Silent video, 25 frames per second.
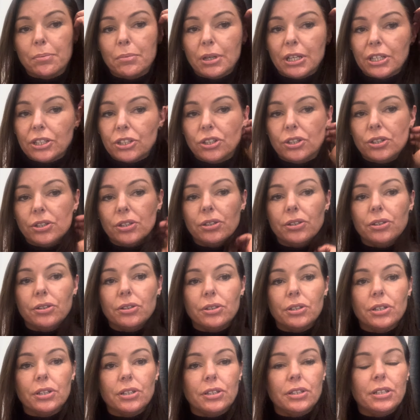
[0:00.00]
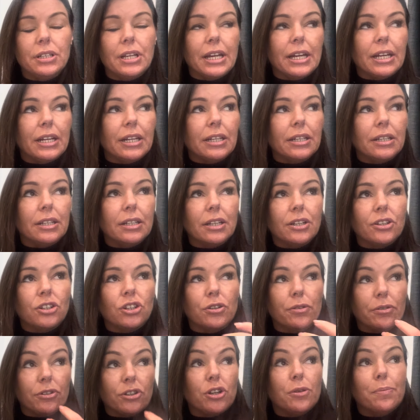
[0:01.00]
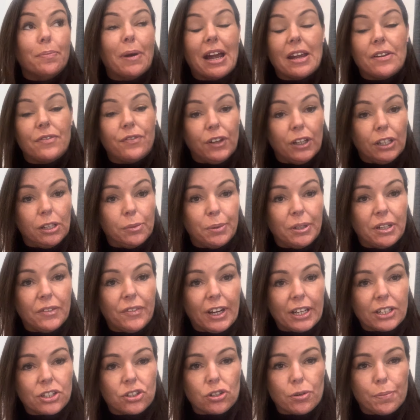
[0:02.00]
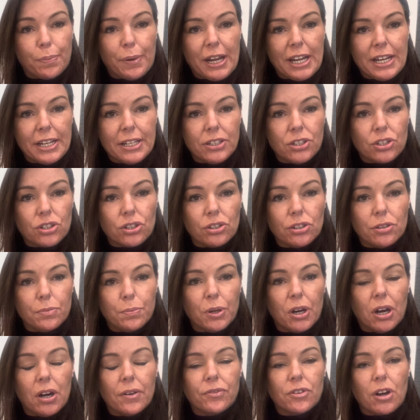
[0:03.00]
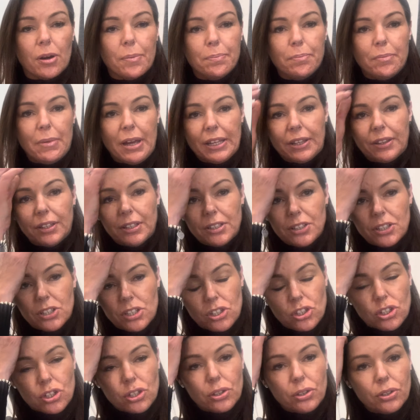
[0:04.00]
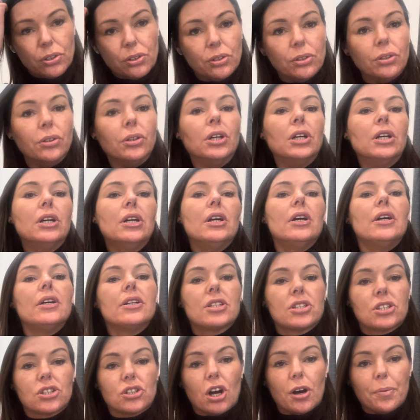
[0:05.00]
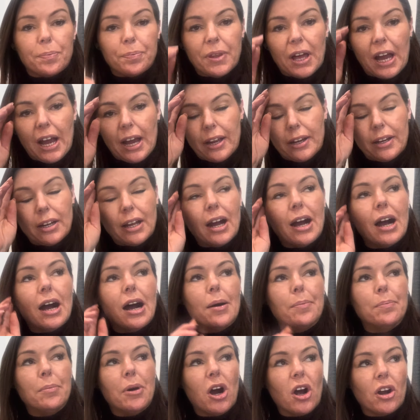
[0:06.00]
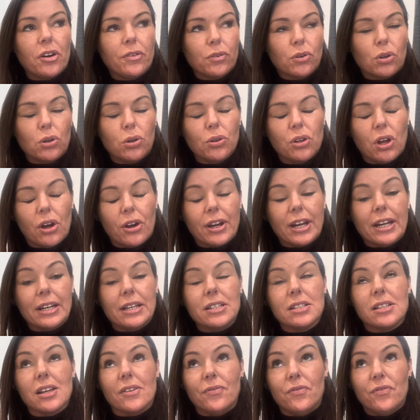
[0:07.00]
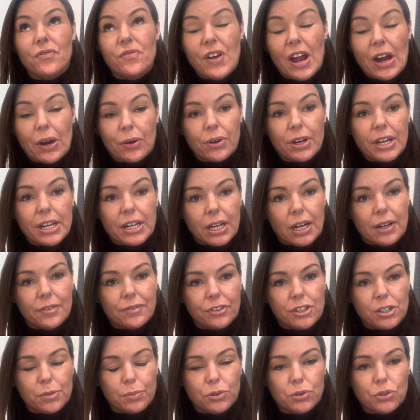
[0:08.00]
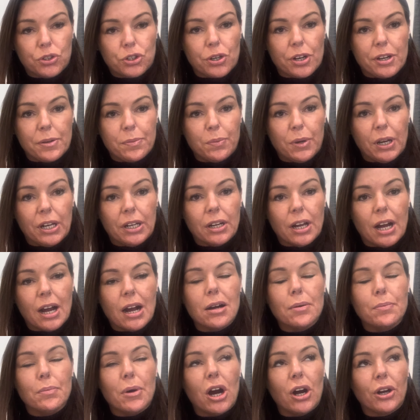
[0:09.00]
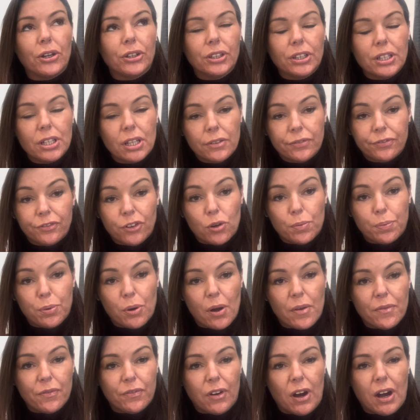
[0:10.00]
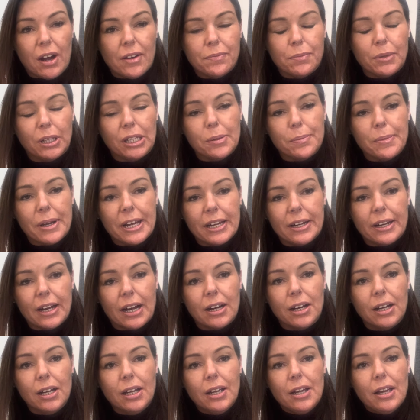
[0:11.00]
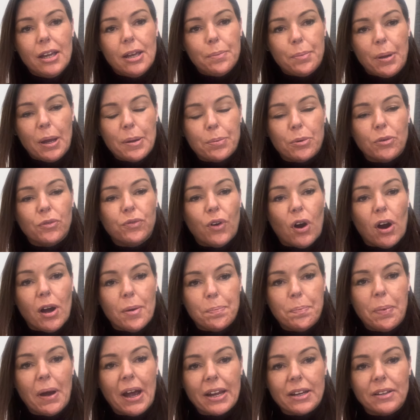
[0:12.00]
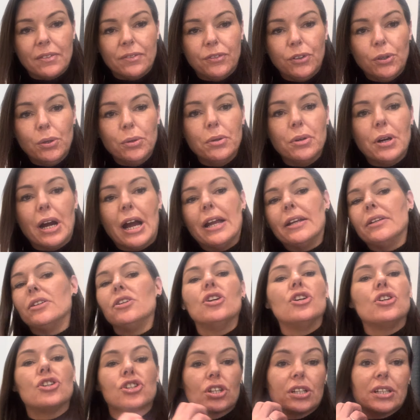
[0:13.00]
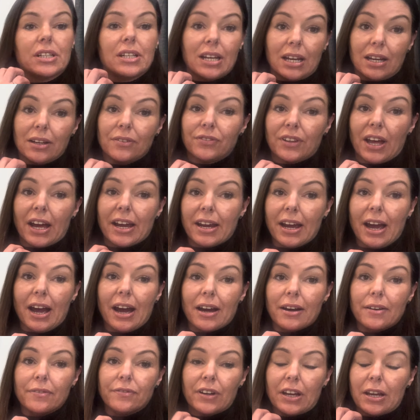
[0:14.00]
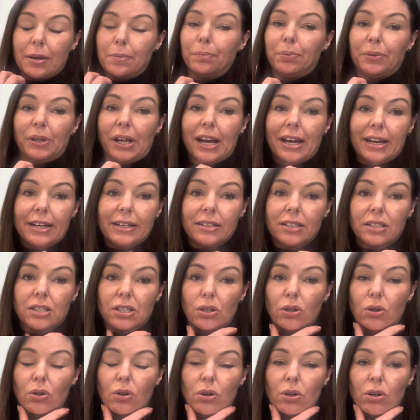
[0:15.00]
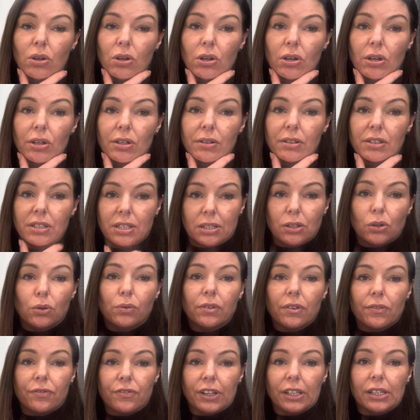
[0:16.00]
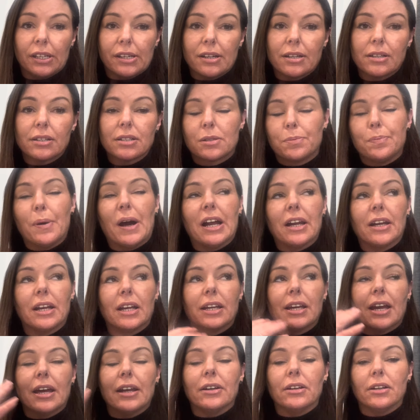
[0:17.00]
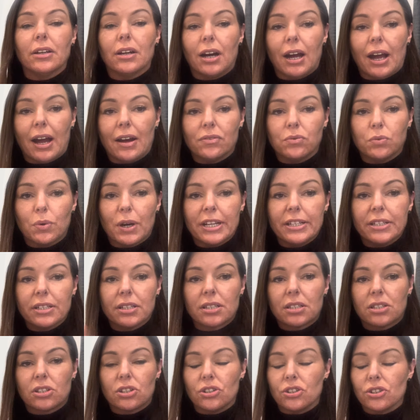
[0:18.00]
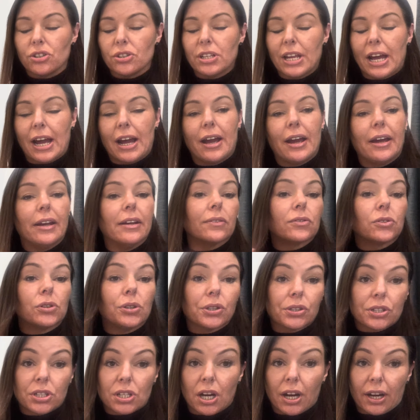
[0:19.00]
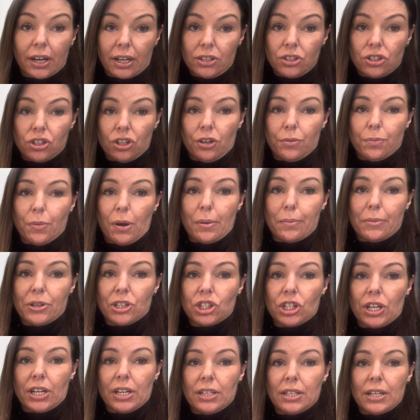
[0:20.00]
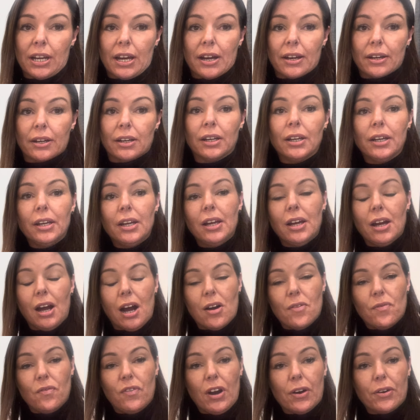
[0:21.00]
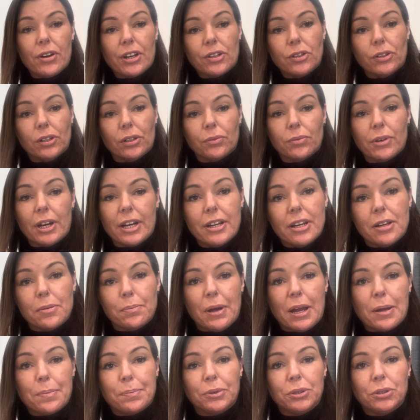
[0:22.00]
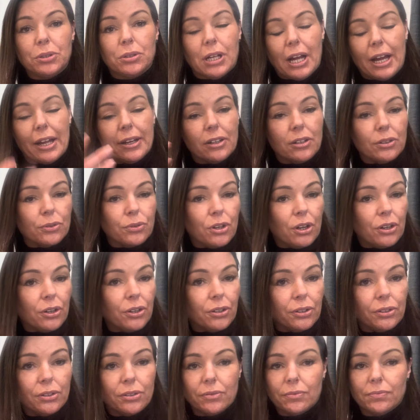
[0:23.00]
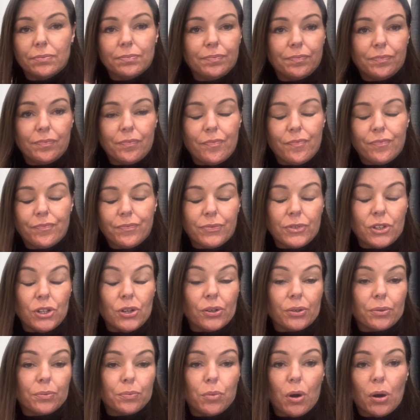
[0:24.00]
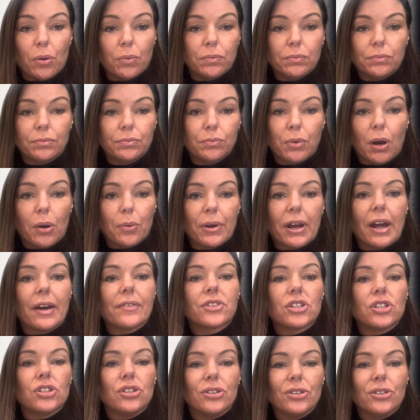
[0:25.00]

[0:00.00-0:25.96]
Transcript: you may feel a bit of extra pain too, but I've got methods to stop that. Overall though, it is a very comfortable treatment. Only the 4.5 millimeter people find painful, and usually if they have implants or silver fillings. But again, I have ways to do that, and of course I can turn my machine down. I'm very good at reading people, and I'll know, what we have to do